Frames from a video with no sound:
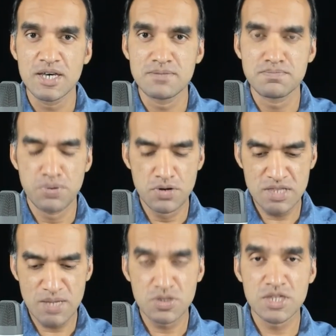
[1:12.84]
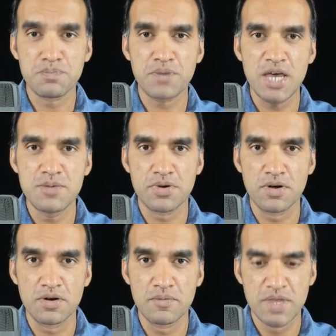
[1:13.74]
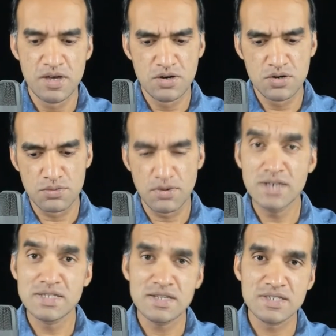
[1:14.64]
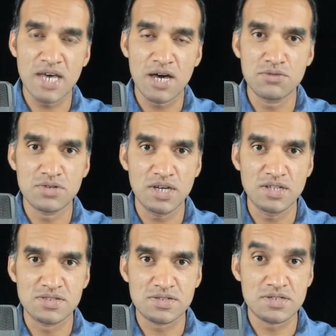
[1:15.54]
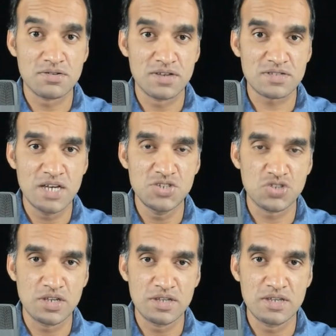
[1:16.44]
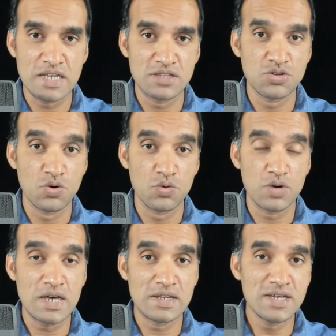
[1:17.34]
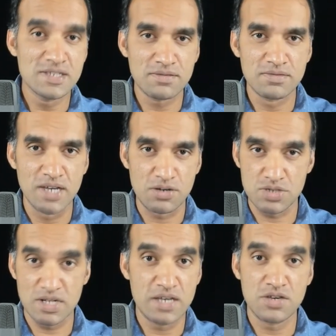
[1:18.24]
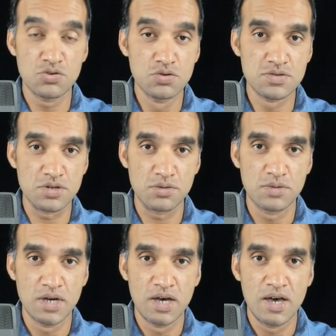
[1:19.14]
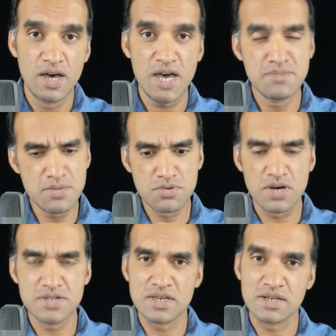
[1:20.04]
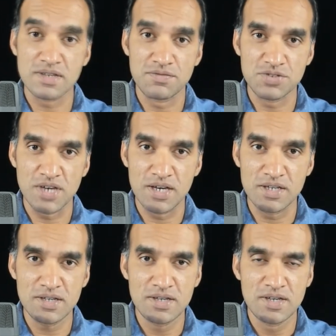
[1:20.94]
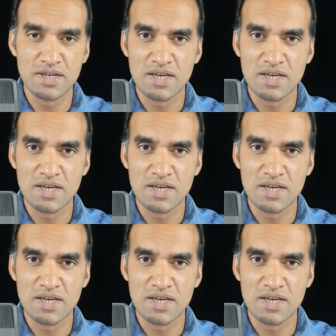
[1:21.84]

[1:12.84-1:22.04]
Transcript: and putting them on the paper, writing down its translation in your native language like in Urdu and memorizing it every day.